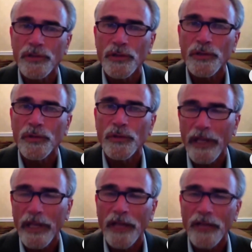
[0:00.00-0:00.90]
to
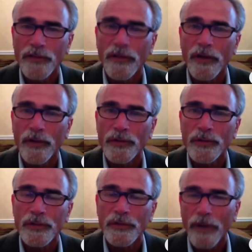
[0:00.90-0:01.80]
each of
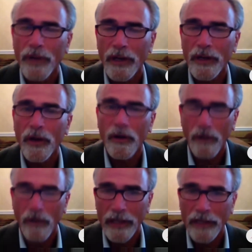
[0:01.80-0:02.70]
those
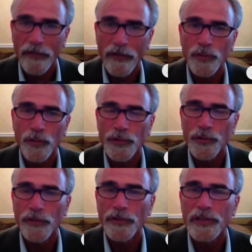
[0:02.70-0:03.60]
individual
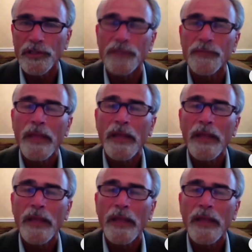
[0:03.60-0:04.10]
services.